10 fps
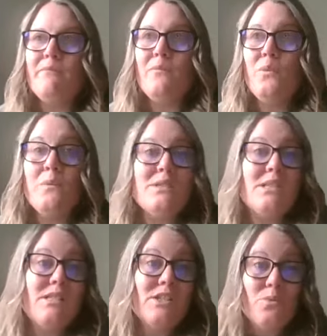what was
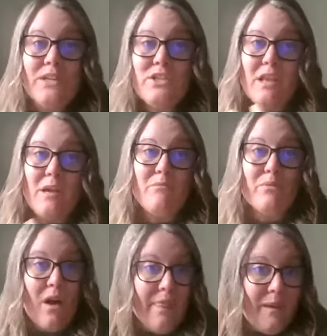the situation that
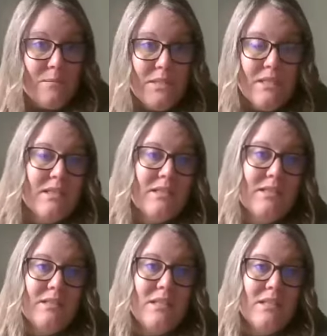brought them to
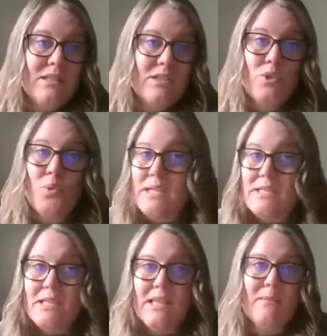this choice
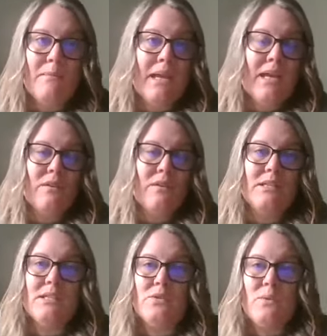that they made, or the
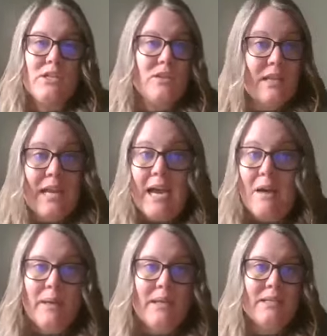situation that
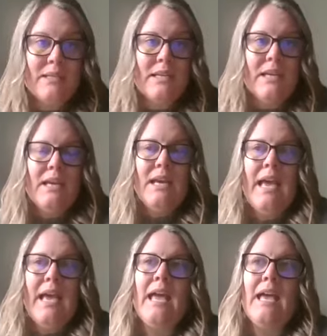happened,
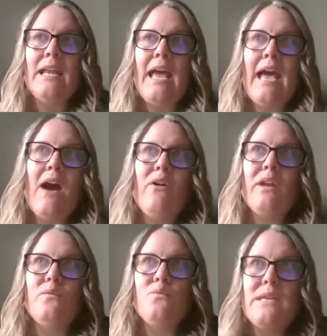and how
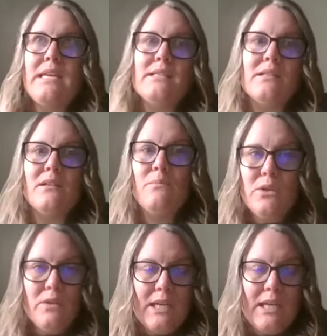can we as a
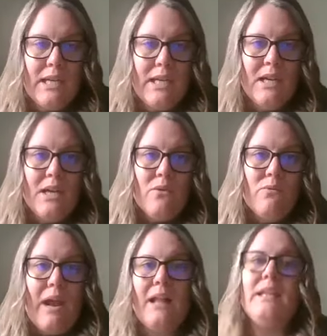community
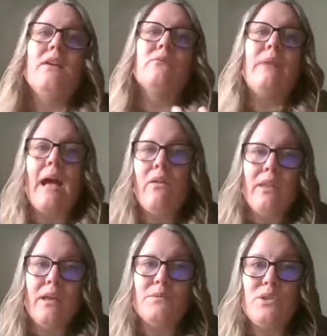rally around
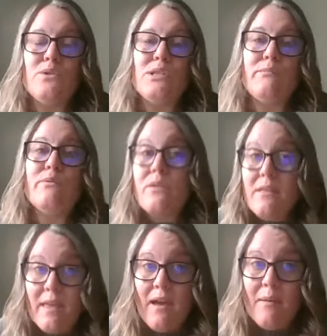them to
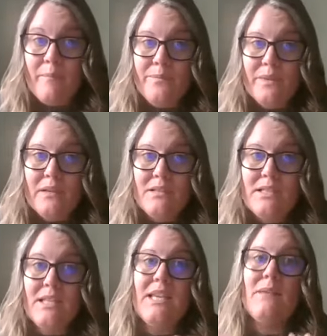support them
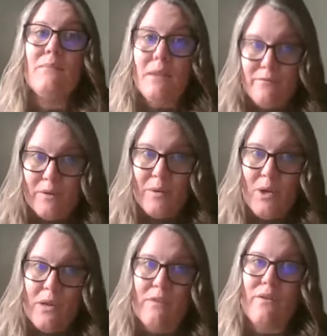to keep them from
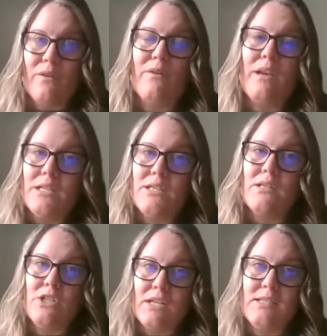going further into
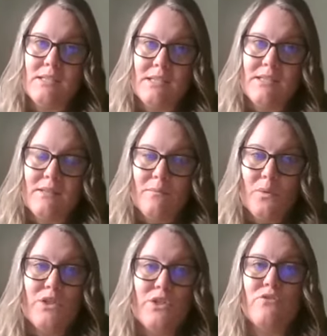the justice system,
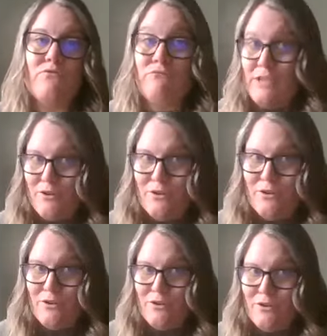which research
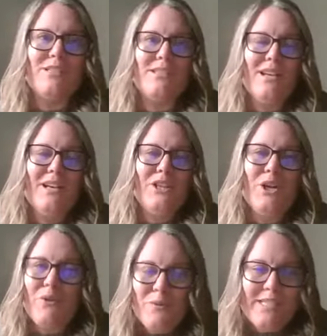shows
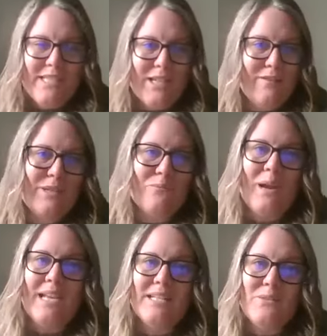lower recidivism
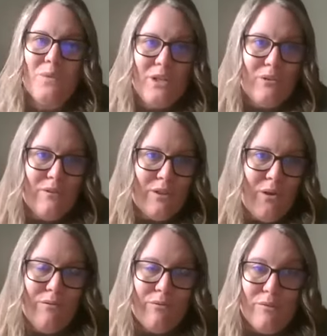rates when youth
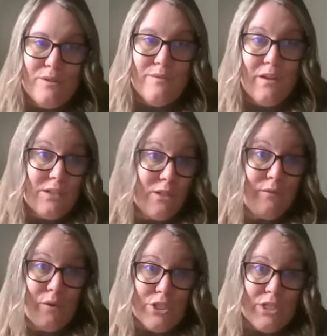go through
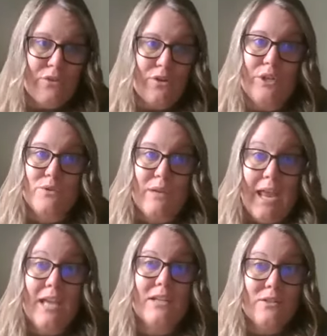diversion or use
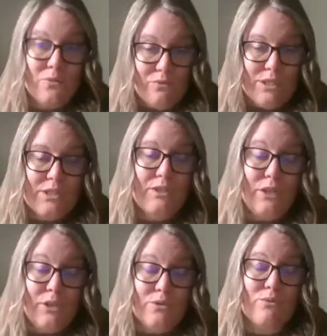
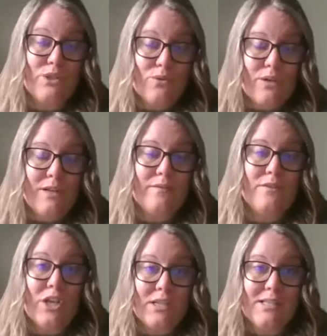restorative
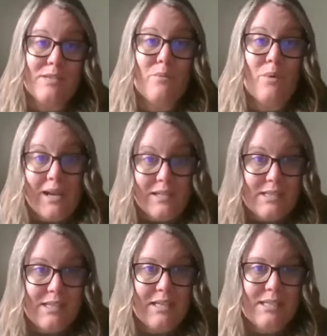justice
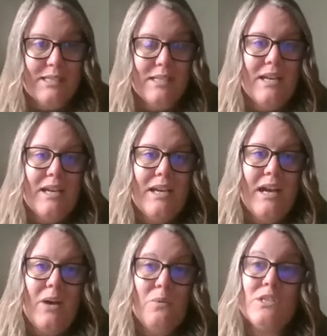practices,
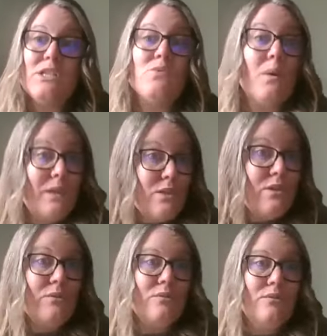which is what we
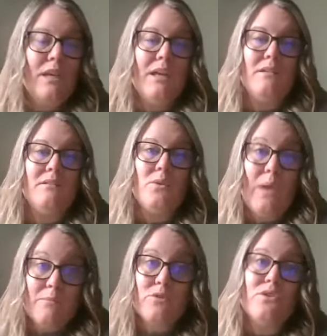do in New
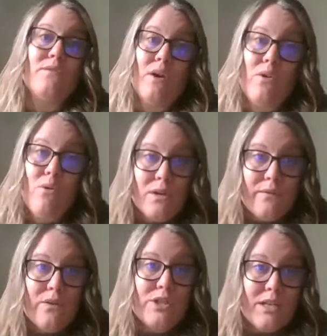Hampshire Juvenile Court
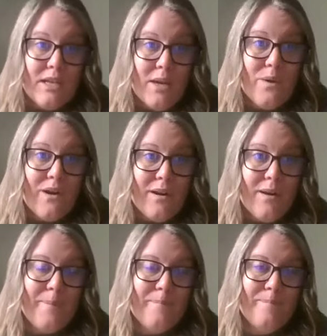Diversion Network.
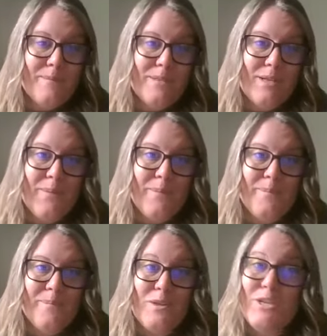So
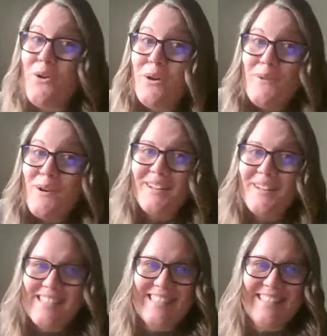we know it works.